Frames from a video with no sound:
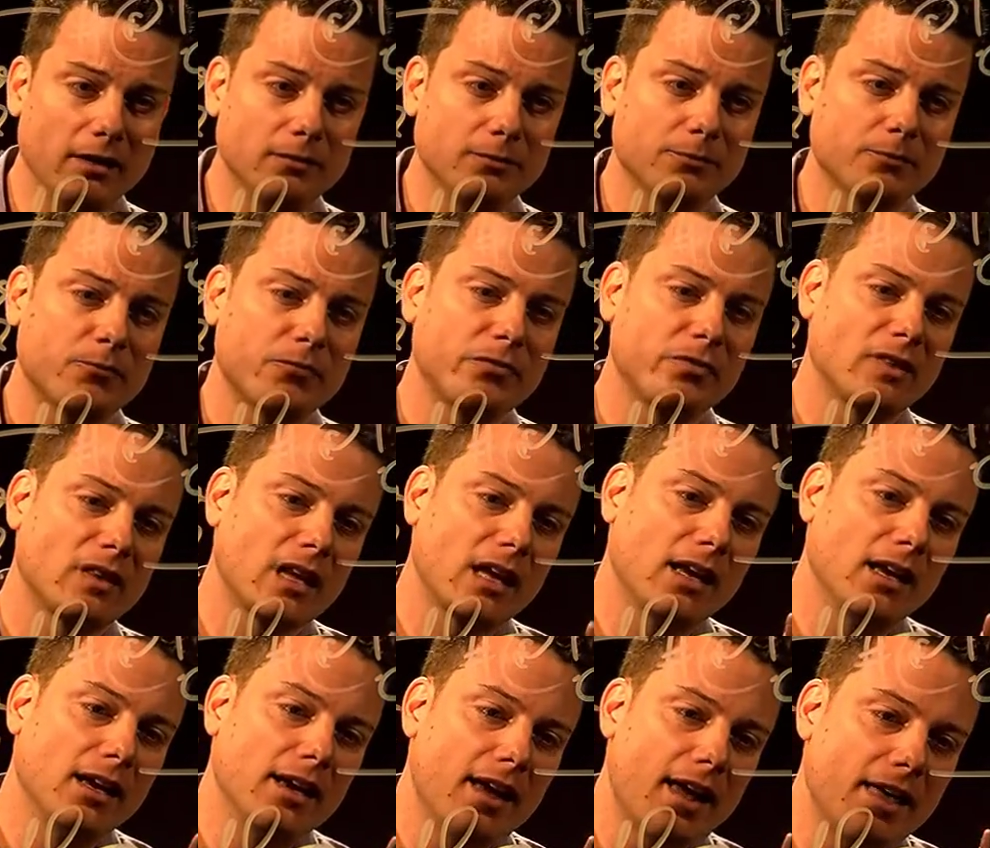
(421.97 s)
it.
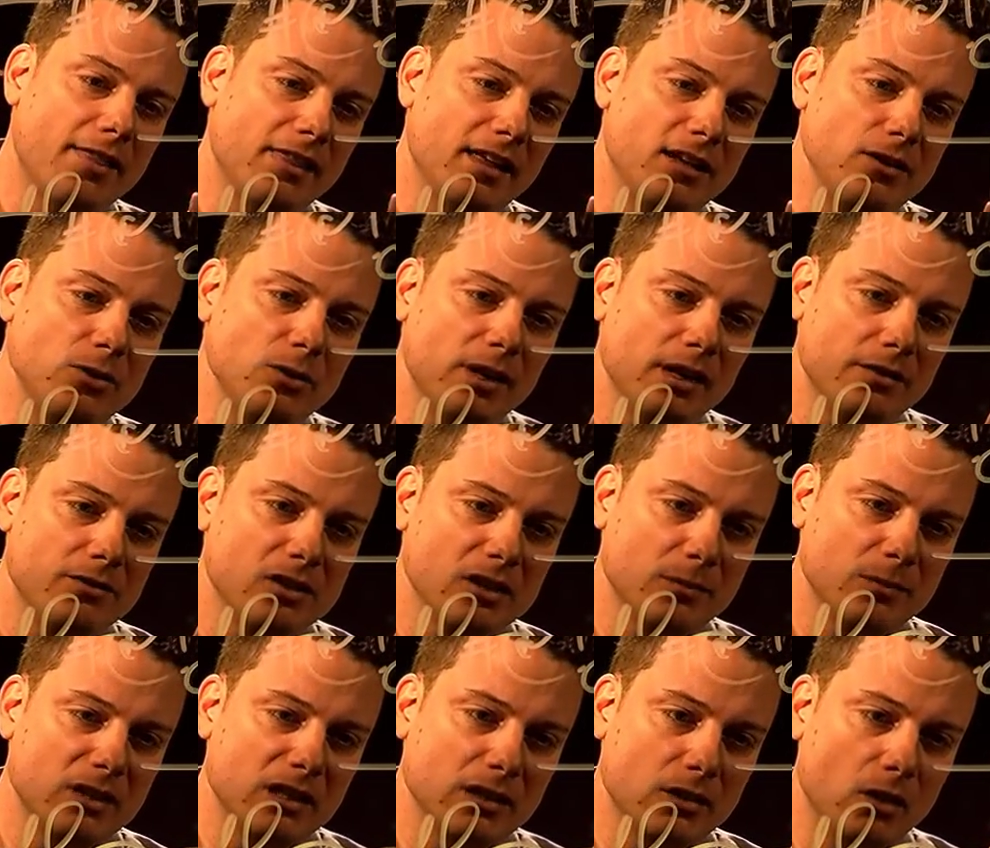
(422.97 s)
And then you have
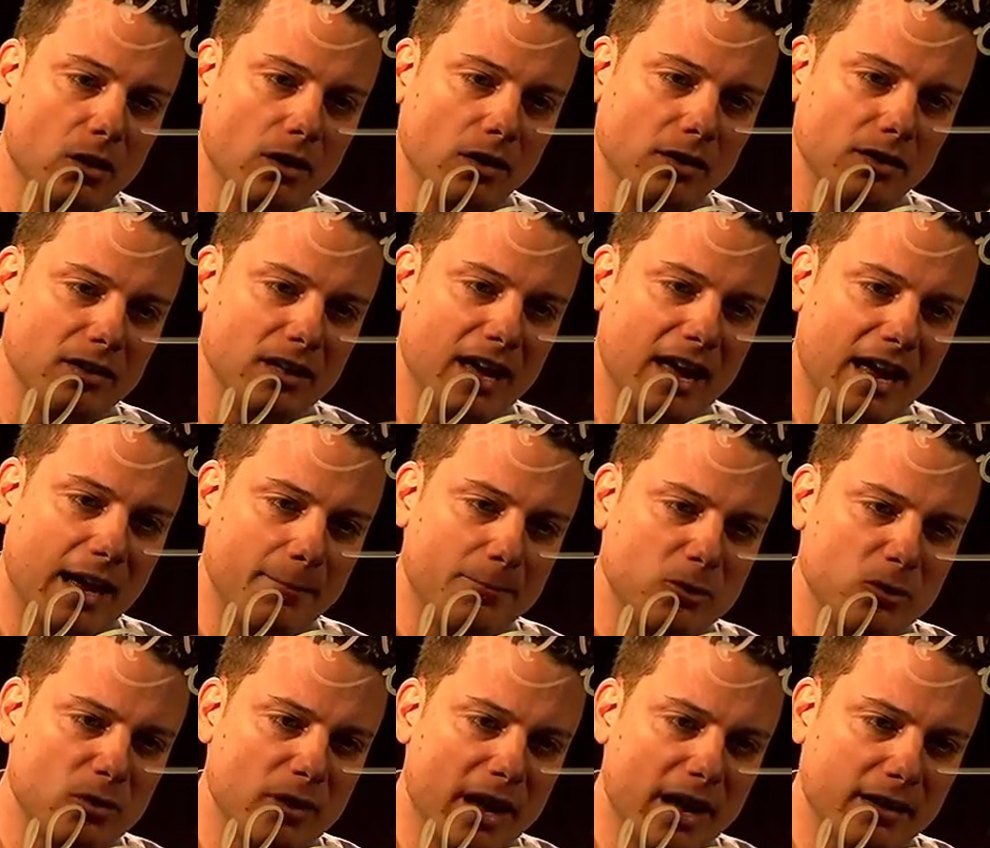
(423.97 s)
something called
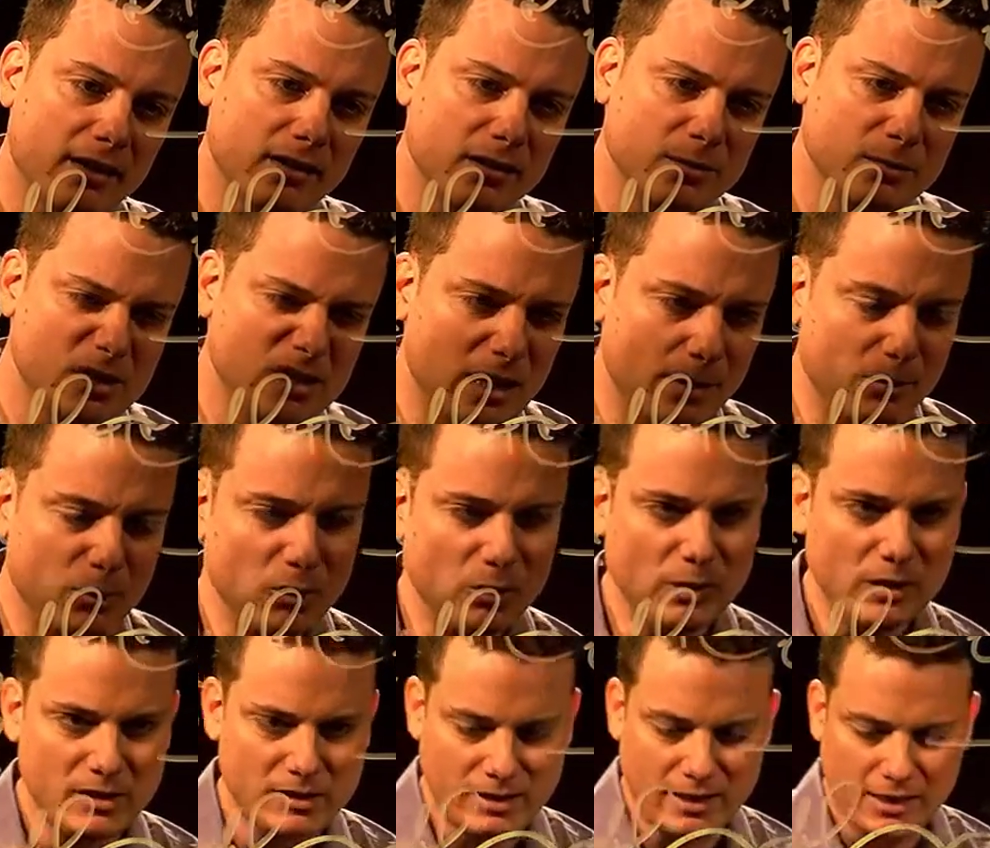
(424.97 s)
abstract
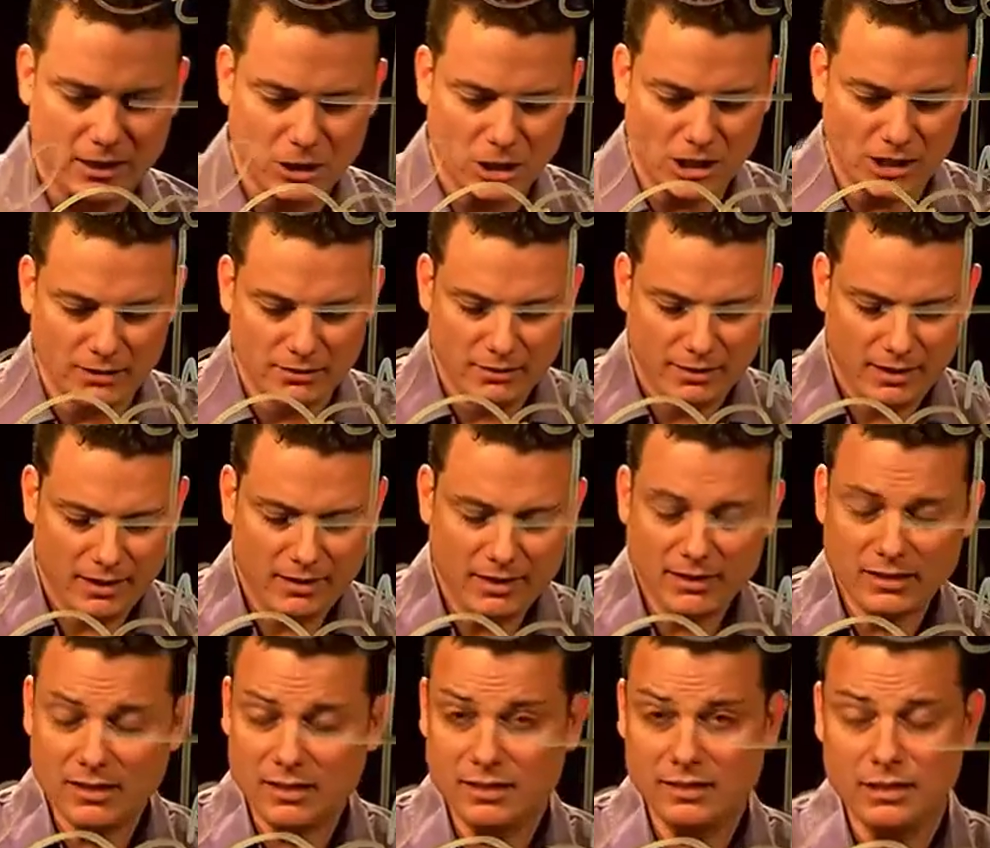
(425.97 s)
conceptualization. And
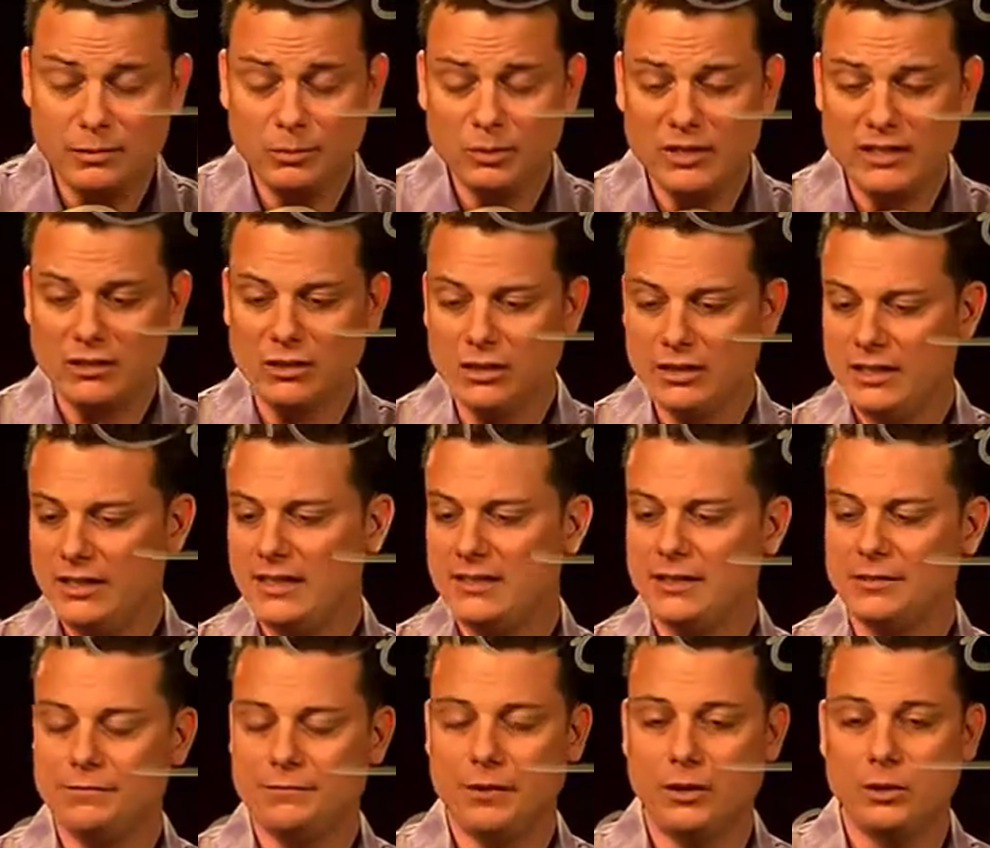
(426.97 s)
this is simply looking
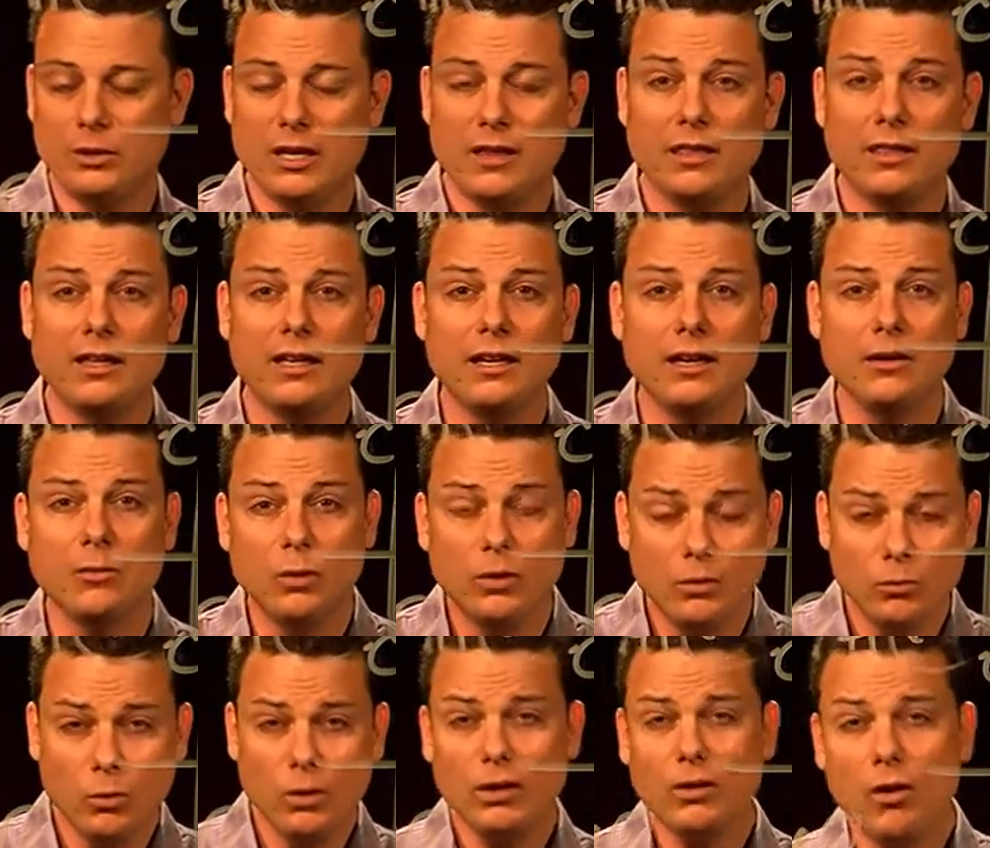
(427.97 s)
at the phone and thinking,
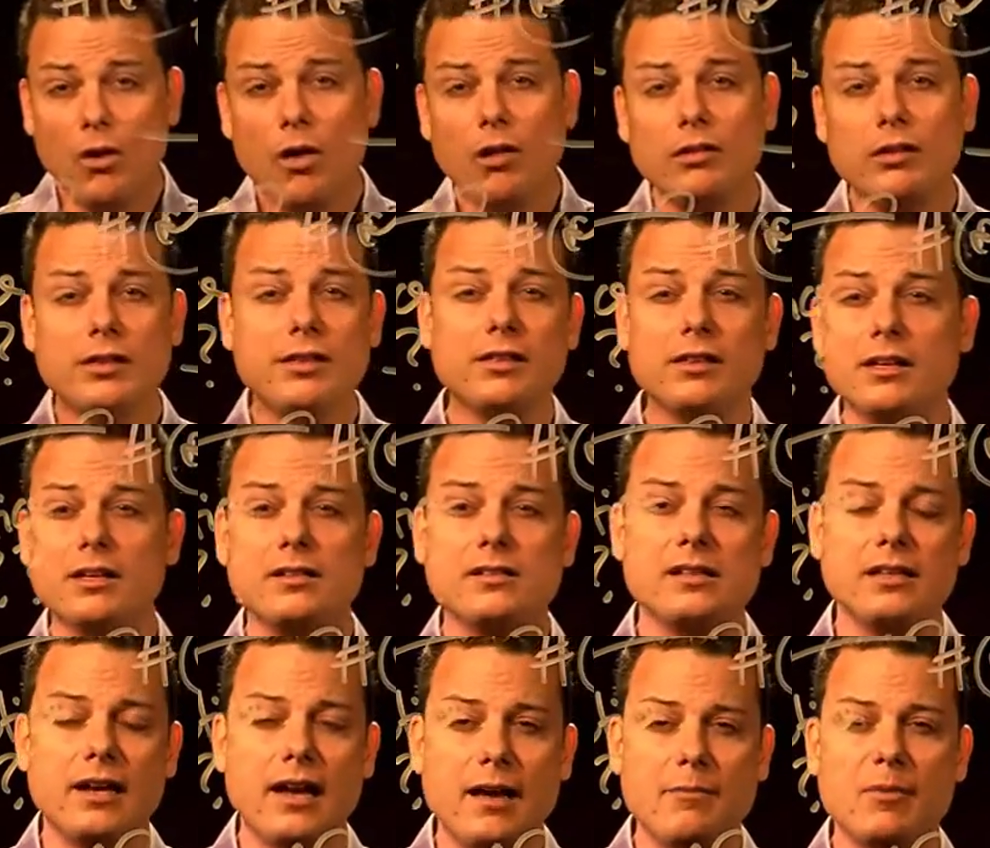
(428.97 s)
what are all the
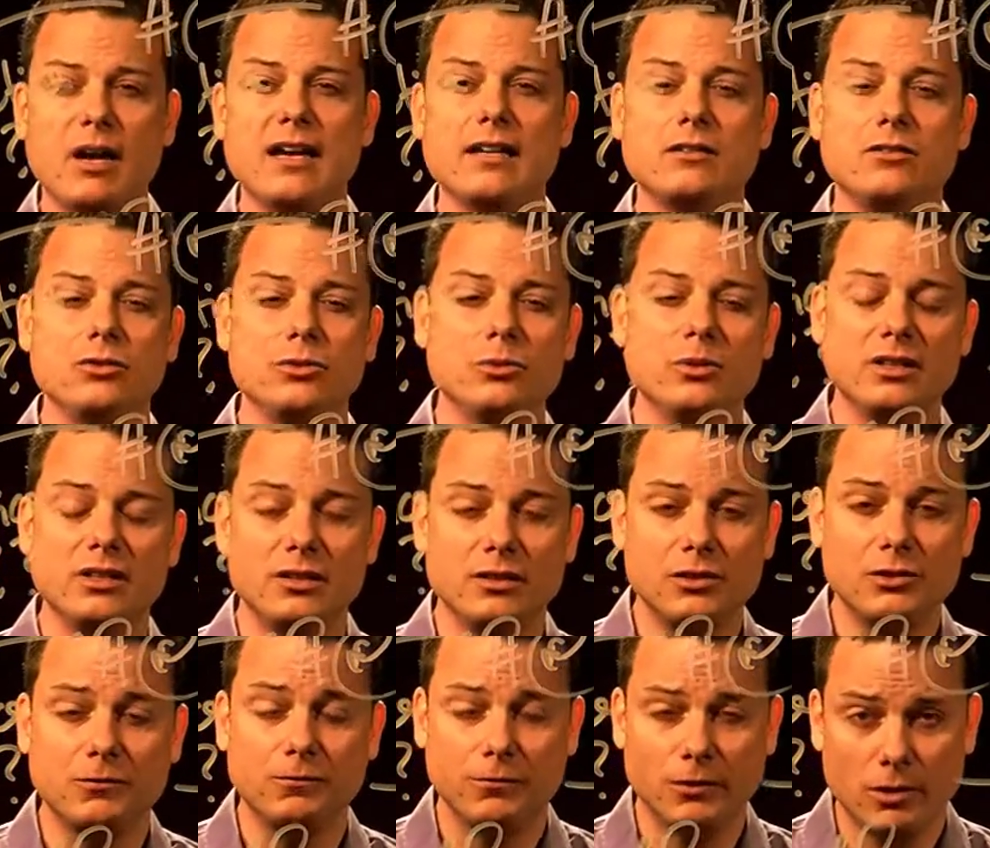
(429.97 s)
things that I might do with
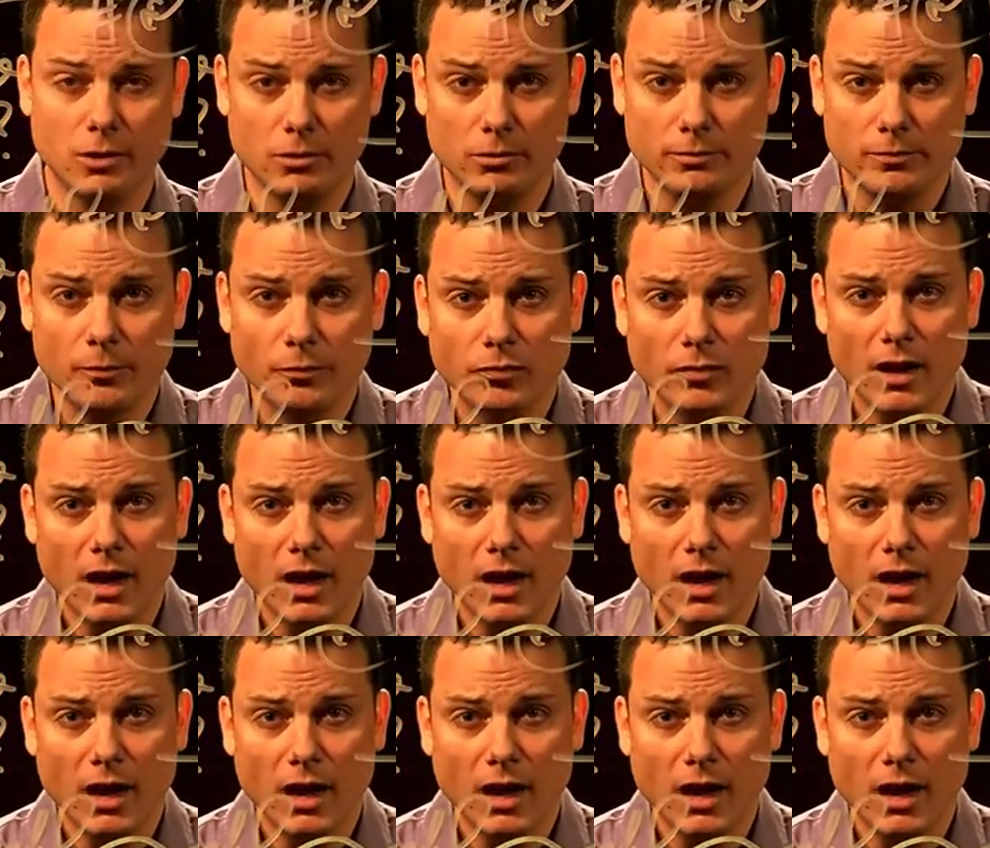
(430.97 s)
this phone?